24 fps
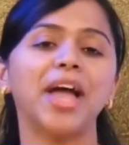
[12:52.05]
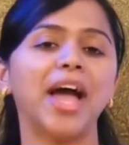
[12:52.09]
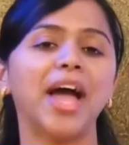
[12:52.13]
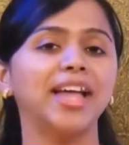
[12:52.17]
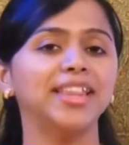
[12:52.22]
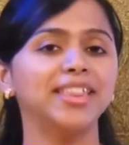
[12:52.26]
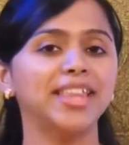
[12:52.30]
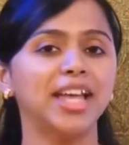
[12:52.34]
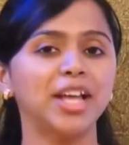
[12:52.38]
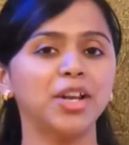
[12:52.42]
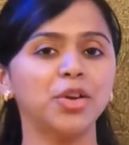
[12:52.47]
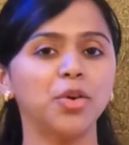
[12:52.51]

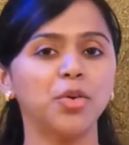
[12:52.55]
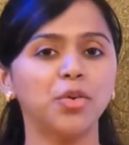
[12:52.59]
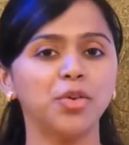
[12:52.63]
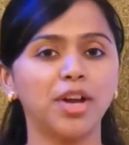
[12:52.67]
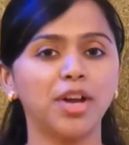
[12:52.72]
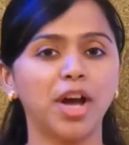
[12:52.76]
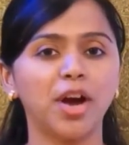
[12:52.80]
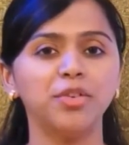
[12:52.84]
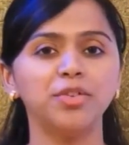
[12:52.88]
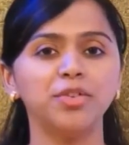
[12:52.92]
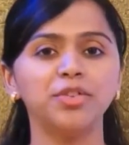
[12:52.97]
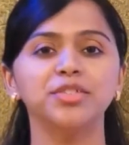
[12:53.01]
And then go
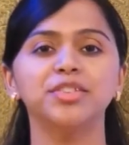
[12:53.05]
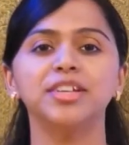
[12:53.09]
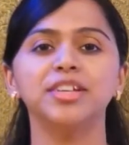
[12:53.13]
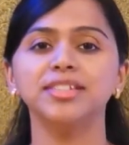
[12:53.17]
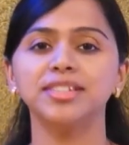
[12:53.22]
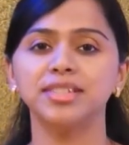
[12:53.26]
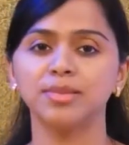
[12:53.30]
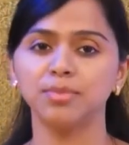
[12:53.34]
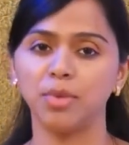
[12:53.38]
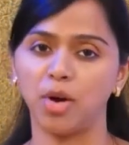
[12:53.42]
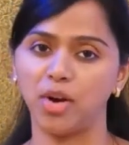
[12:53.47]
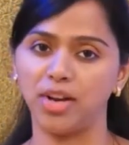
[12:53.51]
down to the
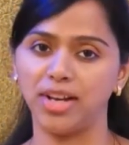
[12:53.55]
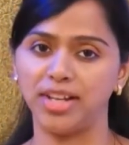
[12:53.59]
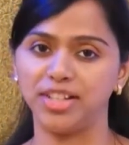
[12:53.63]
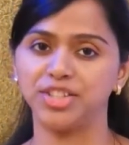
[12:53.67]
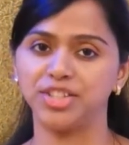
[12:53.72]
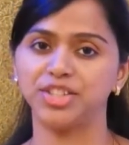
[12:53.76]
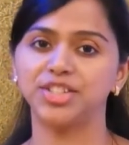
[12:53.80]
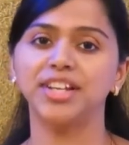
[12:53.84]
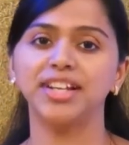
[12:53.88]
smallest.